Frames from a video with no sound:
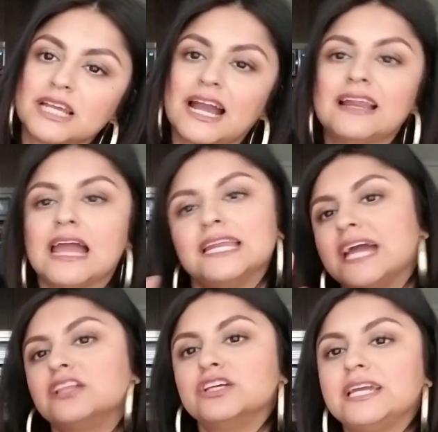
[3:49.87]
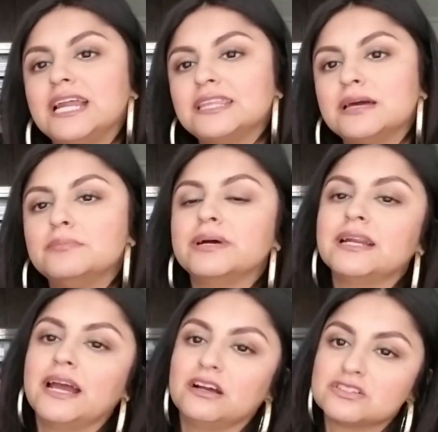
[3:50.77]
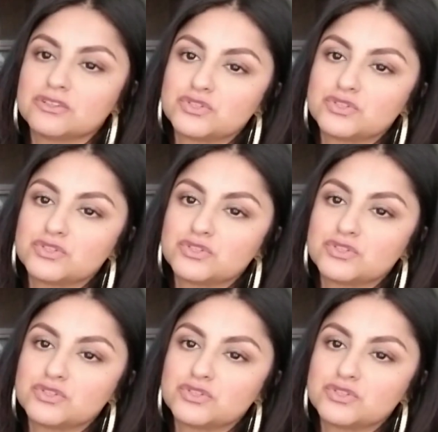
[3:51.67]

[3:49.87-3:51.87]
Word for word: I, I like looking at them, but I also